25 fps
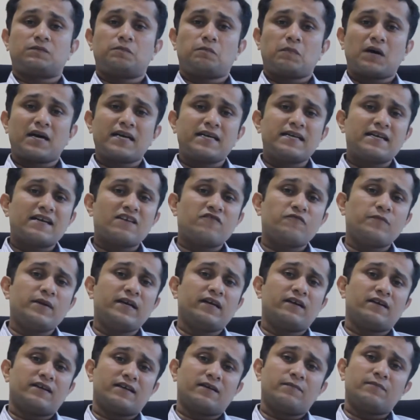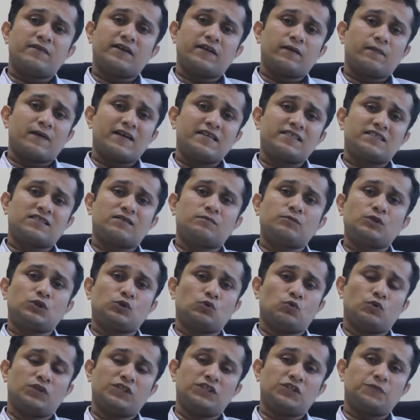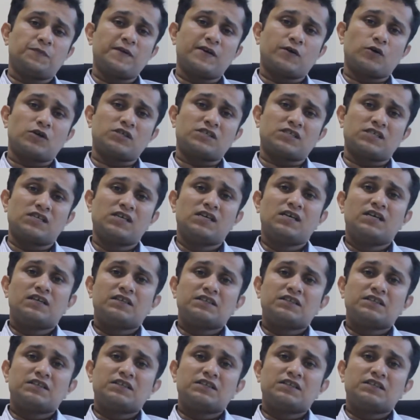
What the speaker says: might have been attempted by some students because